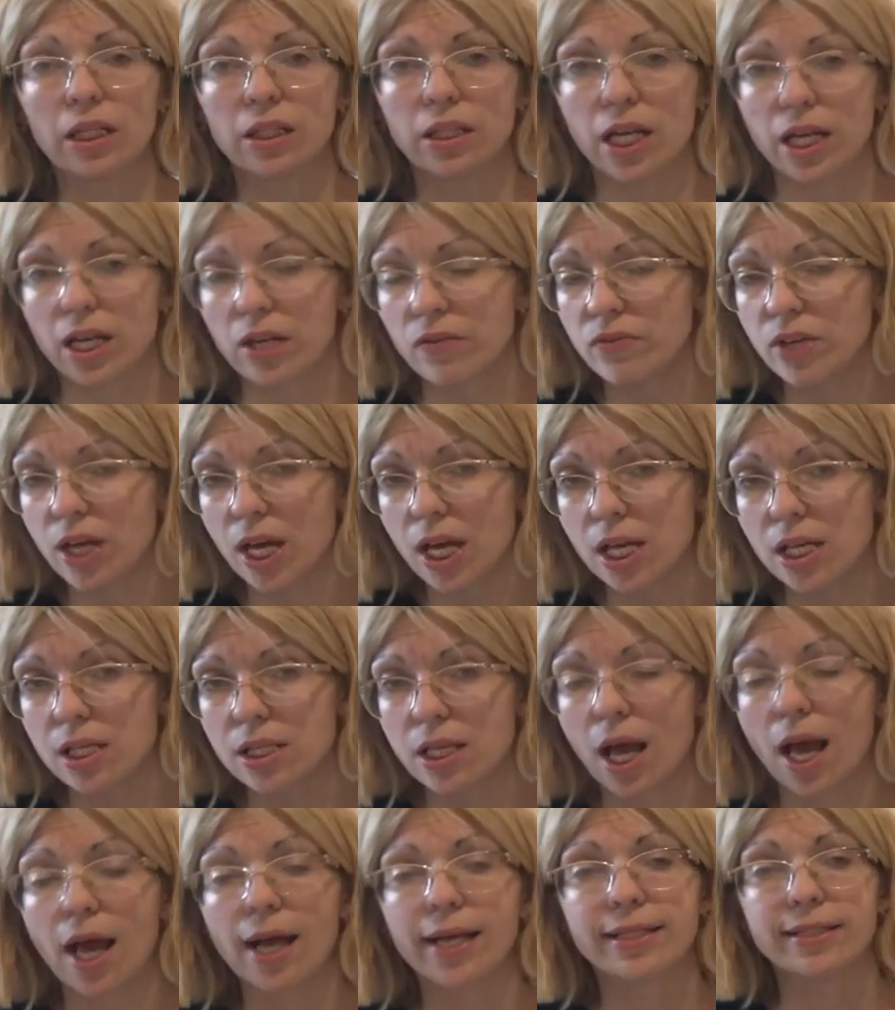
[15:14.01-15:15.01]
dative
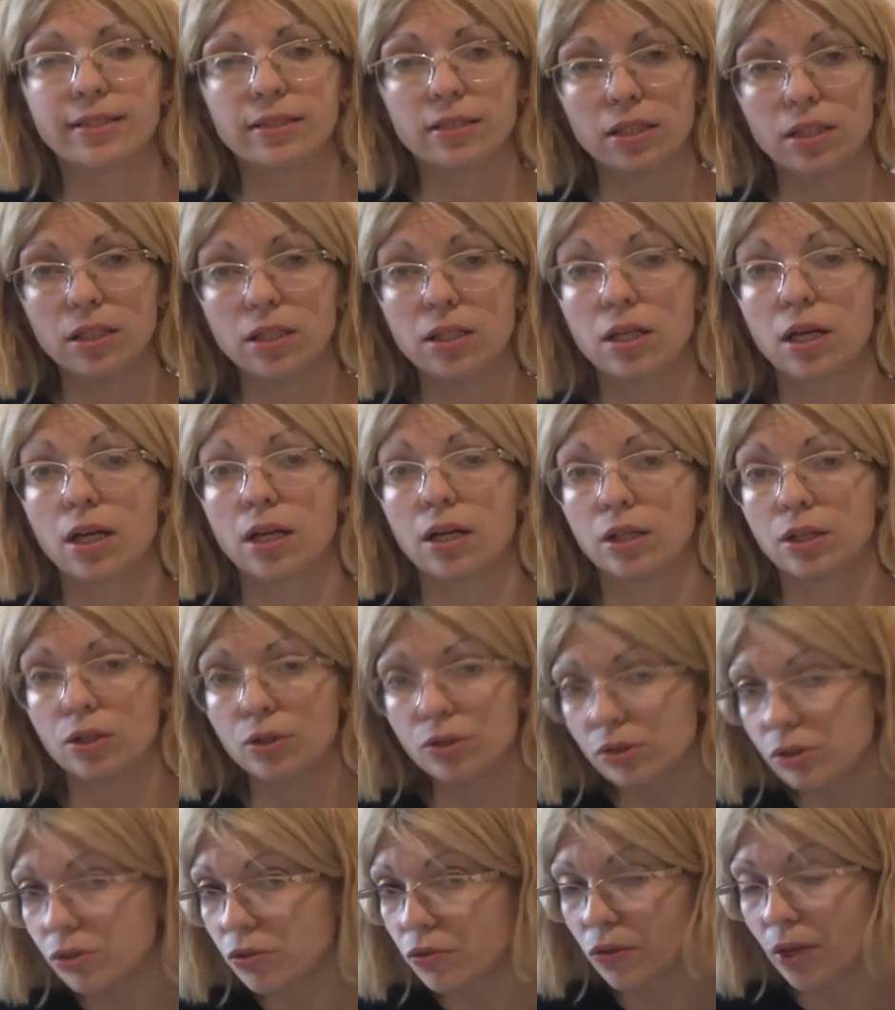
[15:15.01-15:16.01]
case and dich
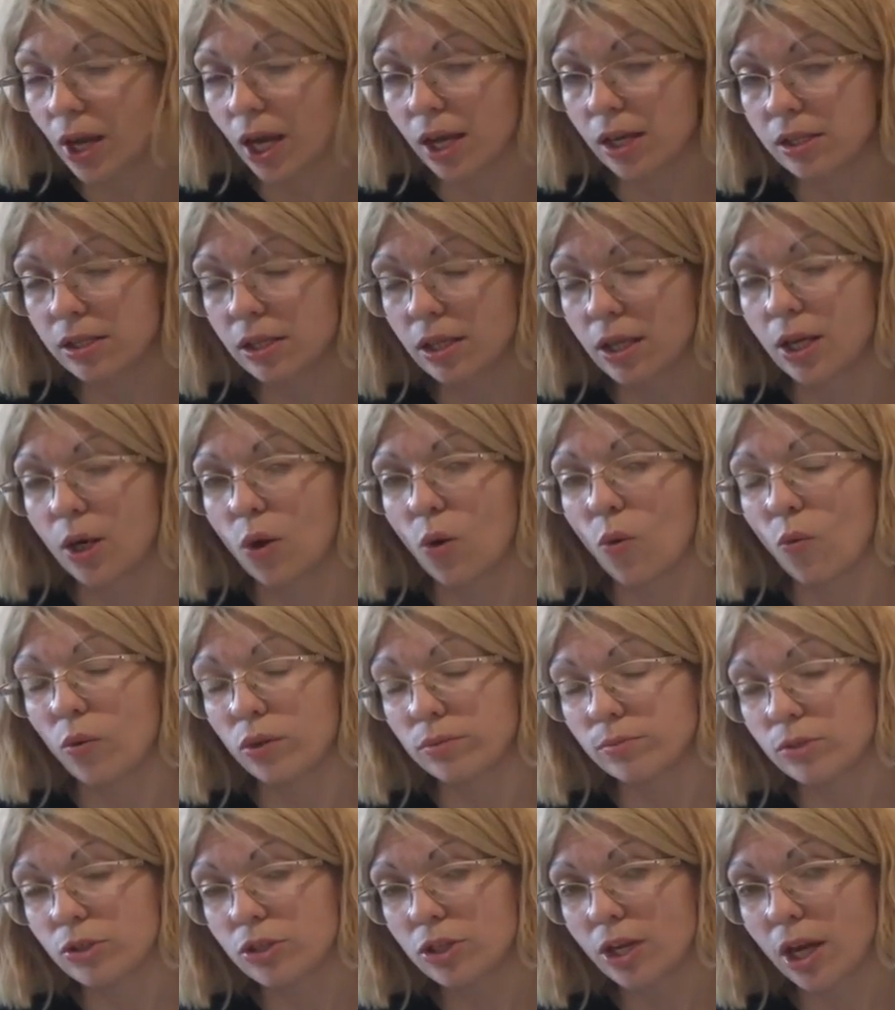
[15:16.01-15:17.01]
accusative case.
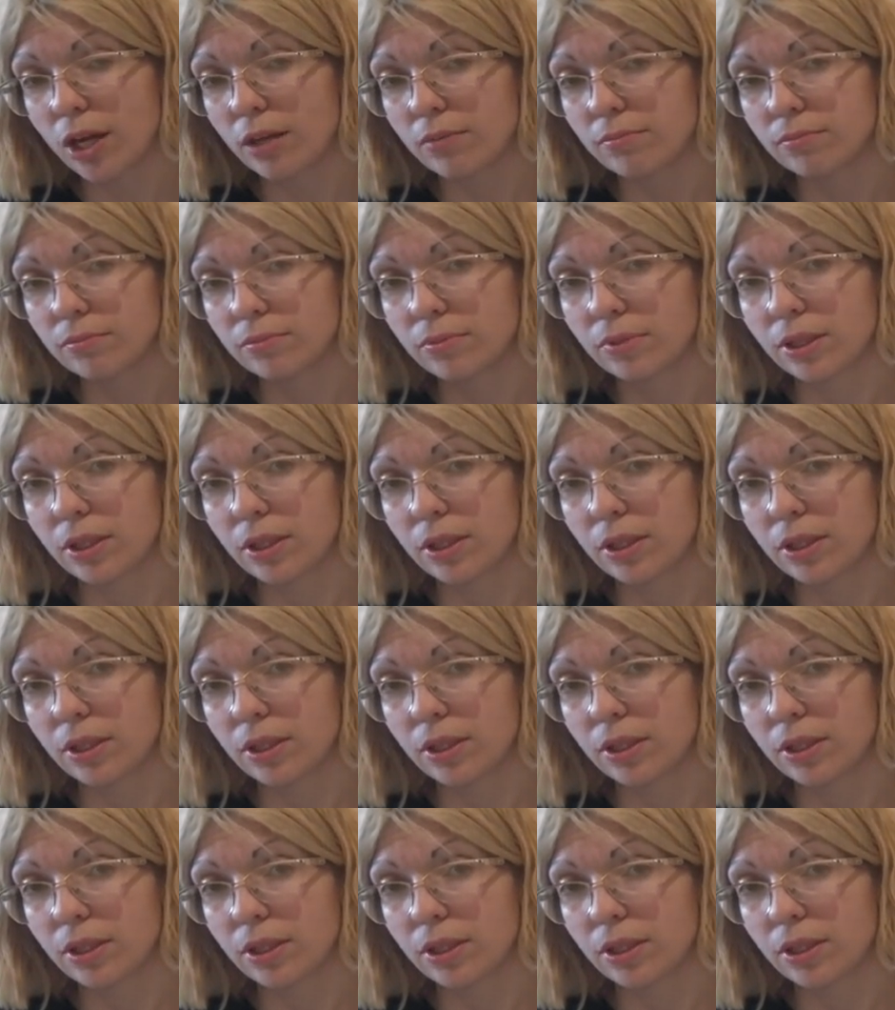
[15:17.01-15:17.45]
One more time,